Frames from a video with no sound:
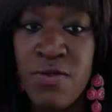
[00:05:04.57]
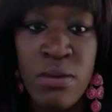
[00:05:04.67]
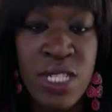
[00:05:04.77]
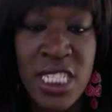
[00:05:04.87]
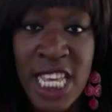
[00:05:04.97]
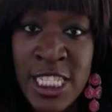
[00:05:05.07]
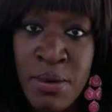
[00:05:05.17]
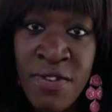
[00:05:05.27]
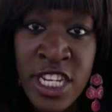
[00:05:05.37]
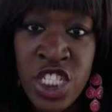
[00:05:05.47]
ranging from
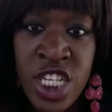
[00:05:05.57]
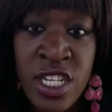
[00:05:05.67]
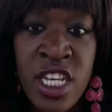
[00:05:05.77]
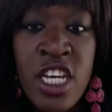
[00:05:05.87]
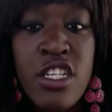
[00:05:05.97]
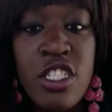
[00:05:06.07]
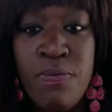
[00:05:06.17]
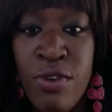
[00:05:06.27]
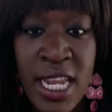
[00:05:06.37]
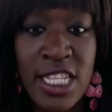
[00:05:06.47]
disease prevention
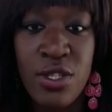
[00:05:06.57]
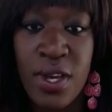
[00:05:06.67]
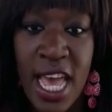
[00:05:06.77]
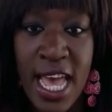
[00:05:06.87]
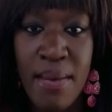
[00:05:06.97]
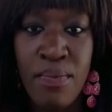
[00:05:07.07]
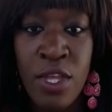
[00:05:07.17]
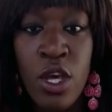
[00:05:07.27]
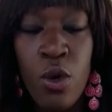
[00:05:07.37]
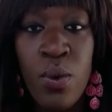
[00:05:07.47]
to prenatal
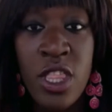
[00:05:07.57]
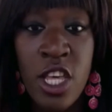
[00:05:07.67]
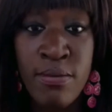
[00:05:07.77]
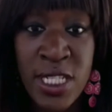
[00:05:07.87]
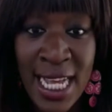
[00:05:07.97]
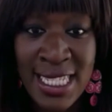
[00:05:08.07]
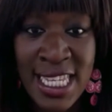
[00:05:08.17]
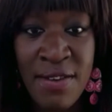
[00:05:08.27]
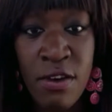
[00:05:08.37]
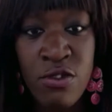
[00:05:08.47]
care, with the
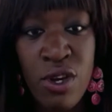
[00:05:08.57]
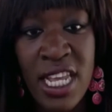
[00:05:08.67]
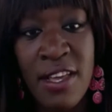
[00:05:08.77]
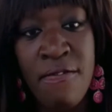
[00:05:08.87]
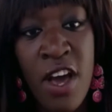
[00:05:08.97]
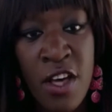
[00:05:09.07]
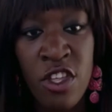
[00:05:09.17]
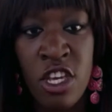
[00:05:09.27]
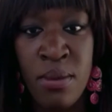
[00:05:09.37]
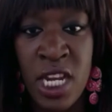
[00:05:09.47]
objective of
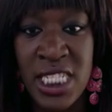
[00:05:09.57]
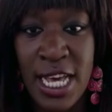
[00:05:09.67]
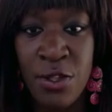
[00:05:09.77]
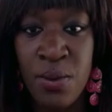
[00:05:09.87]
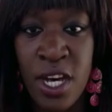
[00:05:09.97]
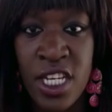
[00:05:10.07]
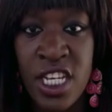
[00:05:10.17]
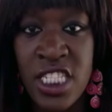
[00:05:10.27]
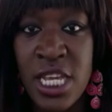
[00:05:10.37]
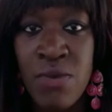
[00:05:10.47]
training further community health
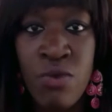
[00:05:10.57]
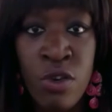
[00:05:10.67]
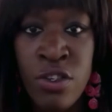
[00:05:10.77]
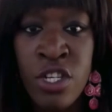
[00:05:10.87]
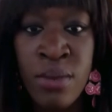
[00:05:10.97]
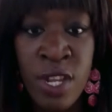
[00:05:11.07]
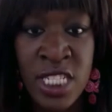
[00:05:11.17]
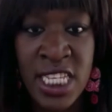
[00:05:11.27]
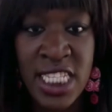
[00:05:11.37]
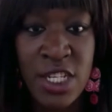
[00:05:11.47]
workers in rural
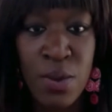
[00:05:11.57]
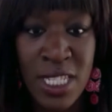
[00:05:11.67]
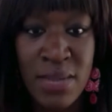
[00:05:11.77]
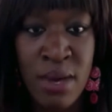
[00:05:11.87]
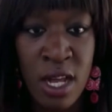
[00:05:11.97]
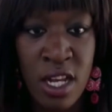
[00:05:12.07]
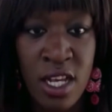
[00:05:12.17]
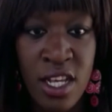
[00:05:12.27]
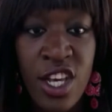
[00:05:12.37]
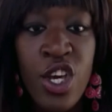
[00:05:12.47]
communities in
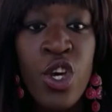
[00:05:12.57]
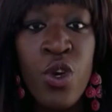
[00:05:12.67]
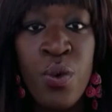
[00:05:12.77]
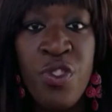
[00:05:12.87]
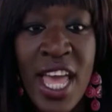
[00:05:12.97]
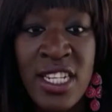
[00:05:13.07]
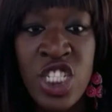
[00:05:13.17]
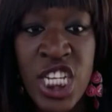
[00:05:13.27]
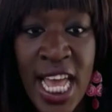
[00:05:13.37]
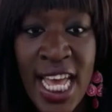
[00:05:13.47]
Guatemala, who will
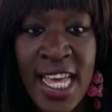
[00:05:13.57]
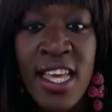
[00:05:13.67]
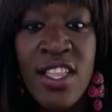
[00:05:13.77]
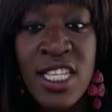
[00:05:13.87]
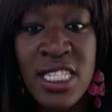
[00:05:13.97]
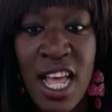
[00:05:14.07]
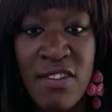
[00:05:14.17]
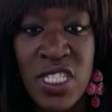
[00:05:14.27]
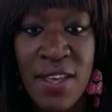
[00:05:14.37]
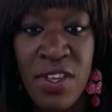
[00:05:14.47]
then share
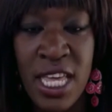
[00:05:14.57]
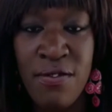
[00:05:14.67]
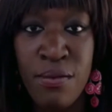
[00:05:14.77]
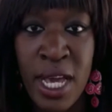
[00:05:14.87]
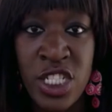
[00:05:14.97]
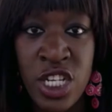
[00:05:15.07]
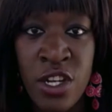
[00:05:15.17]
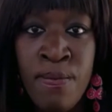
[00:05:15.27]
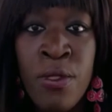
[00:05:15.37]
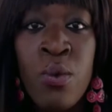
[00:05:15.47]
this life-saving
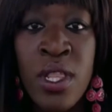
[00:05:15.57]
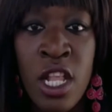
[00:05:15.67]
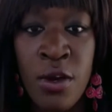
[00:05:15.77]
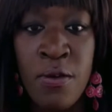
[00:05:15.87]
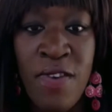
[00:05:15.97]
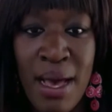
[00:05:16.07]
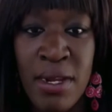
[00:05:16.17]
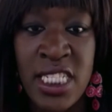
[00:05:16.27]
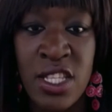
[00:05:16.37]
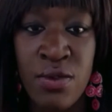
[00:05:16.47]
information with
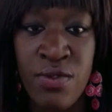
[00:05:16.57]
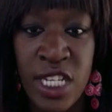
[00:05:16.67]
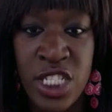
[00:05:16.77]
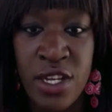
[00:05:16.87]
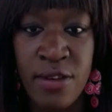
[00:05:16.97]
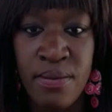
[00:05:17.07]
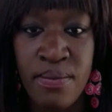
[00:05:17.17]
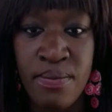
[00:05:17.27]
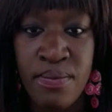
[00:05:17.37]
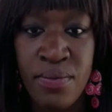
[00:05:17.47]
local families in the region.